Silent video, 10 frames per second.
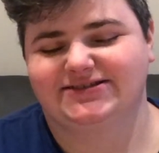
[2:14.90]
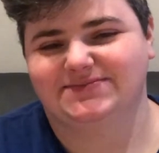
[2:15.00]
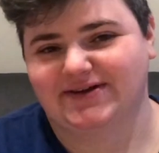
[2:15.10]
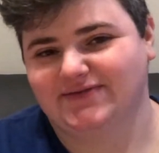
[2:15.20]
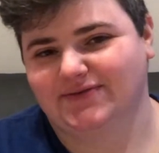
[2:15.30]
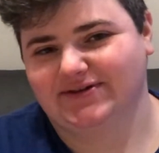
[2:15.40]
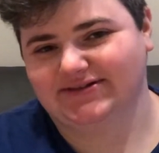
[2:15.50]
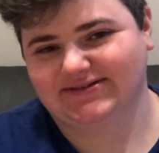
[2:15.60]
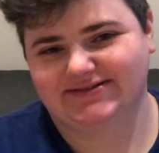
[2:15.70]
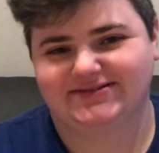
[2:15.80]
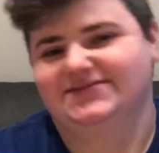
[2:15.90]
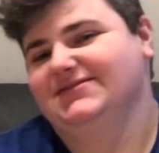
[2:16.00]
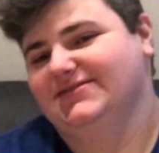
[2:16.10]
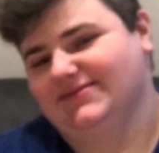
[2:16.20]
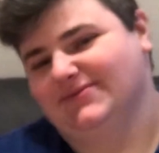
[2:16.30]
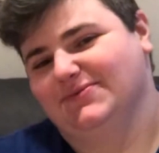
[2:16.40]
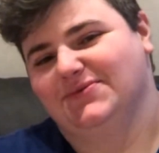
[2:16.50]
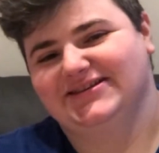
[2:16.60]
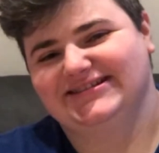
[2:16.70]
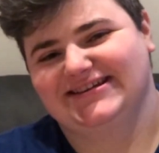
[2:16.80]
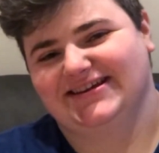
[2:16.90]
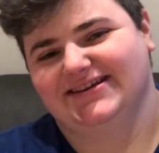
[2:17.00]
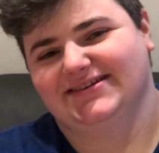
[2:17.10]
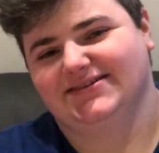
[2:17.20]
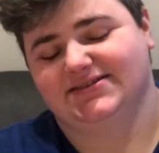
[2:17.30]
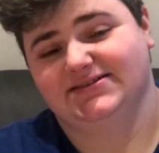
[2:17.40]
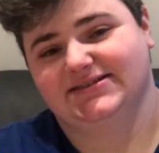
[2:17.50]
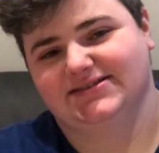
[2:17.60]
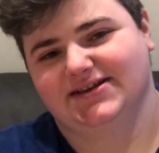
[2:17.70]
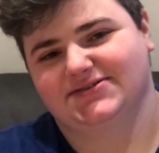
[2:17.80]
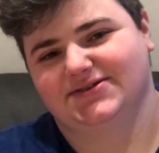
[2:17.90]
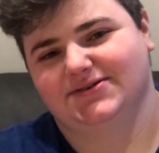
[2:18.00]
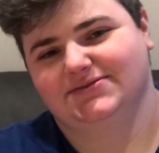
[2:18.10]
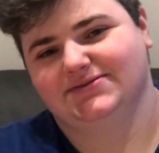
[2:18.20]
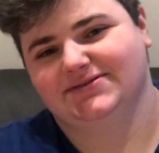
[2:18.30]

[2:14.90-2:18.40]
is my voice one day on testosterone.